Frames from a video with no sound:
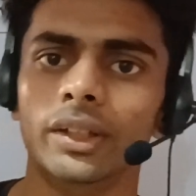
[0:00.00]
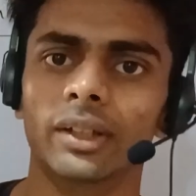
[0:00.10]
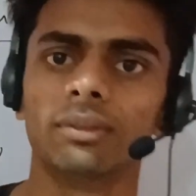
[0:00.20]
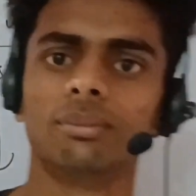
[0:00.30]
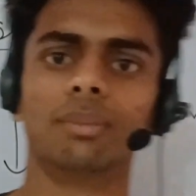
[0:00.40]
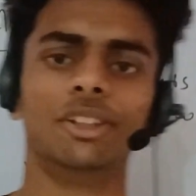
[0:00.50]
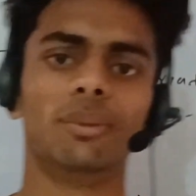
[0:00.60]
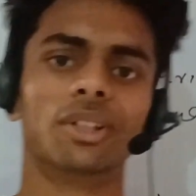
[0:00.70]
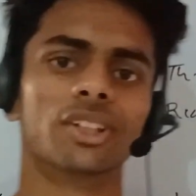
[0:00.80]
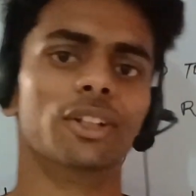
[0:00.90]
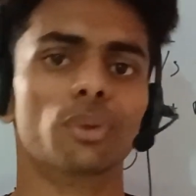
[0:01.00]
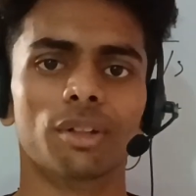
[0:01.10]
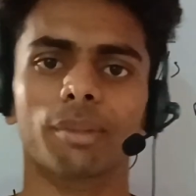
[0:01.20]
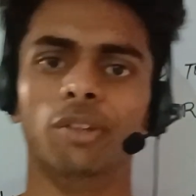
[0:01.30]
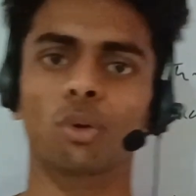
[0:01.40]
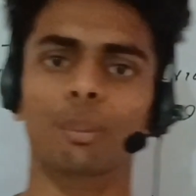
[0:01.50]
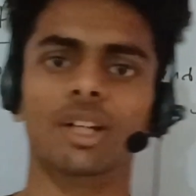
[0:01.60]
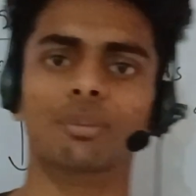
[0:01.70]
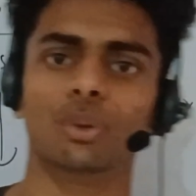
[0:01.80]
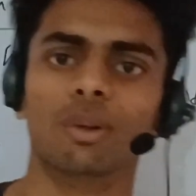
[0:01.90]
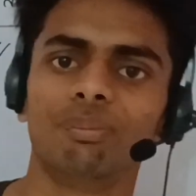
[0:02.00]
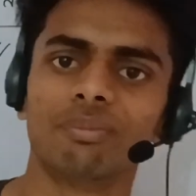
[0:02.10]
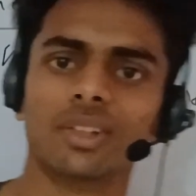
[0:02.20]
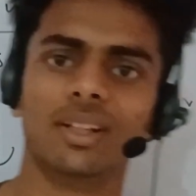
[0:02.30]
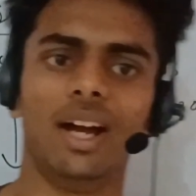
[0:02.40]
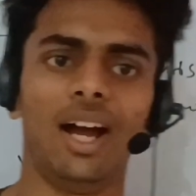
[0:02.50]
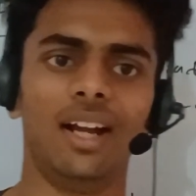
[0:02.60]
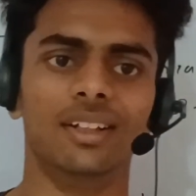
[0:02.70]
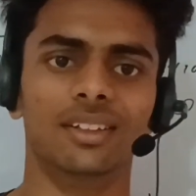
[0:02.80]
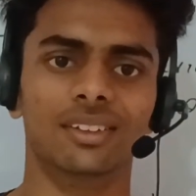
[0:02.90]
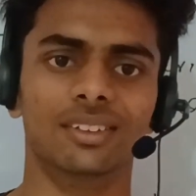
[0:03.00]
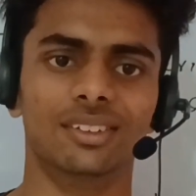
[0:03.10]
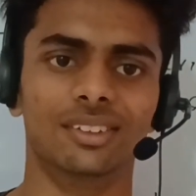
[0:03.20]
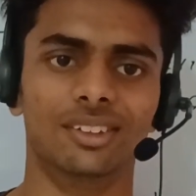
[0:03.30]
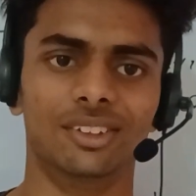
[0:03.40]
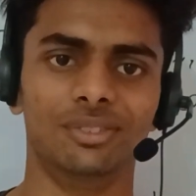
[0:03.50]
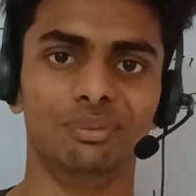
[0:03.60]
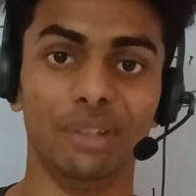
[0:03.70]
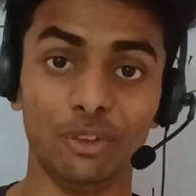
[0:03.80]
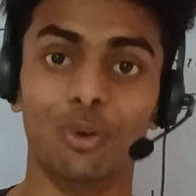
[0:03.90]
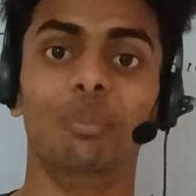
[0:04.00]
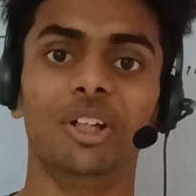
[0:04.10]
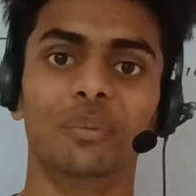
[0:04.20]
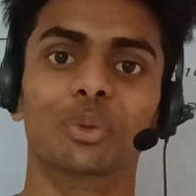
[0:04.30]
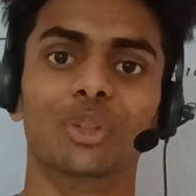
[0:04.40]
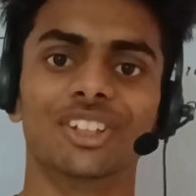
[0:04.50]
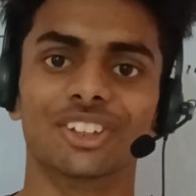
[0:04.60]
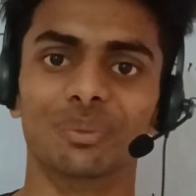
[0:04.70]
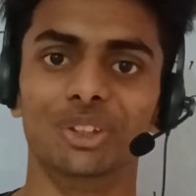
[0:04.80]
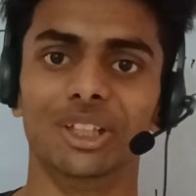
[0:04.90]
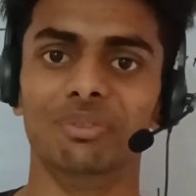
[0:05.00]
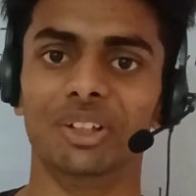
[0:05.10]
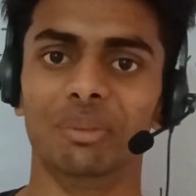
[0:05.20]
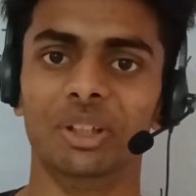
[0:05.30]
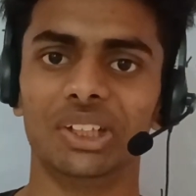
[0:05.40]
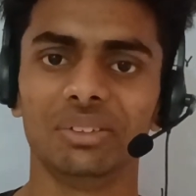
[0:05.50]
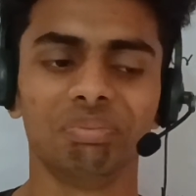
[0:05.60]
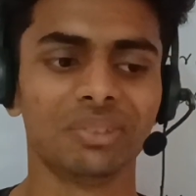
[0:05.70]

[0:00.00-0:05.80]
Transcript: there, myself Krish Raithuk and very warm welcome to all, and very warm welcome to the System Design Fundamental.